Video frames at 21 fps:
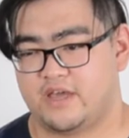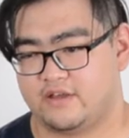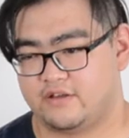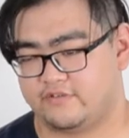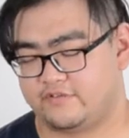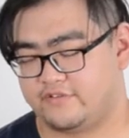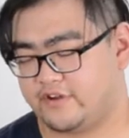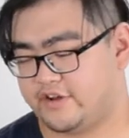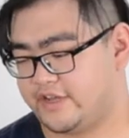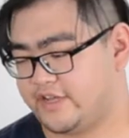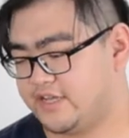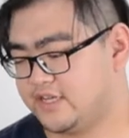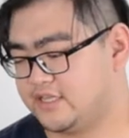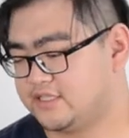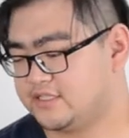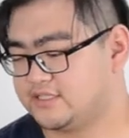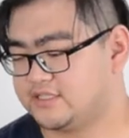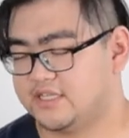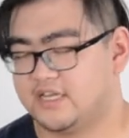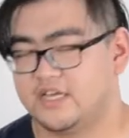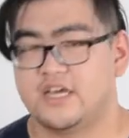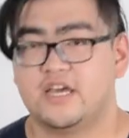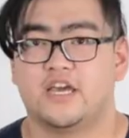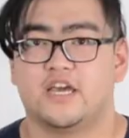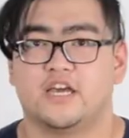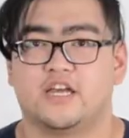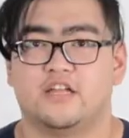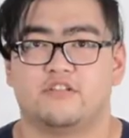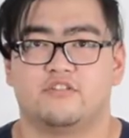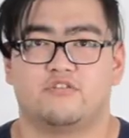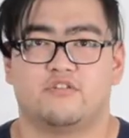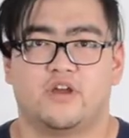of our hands
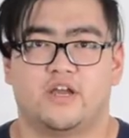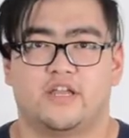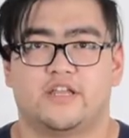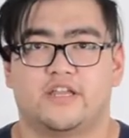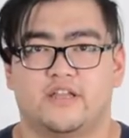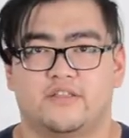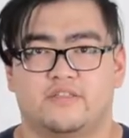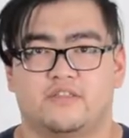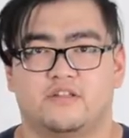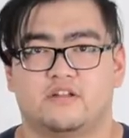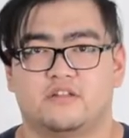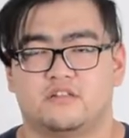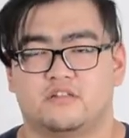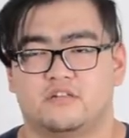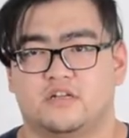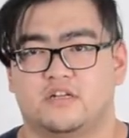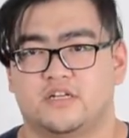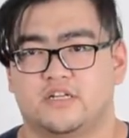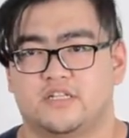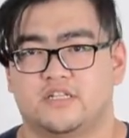and try to get the cl uh,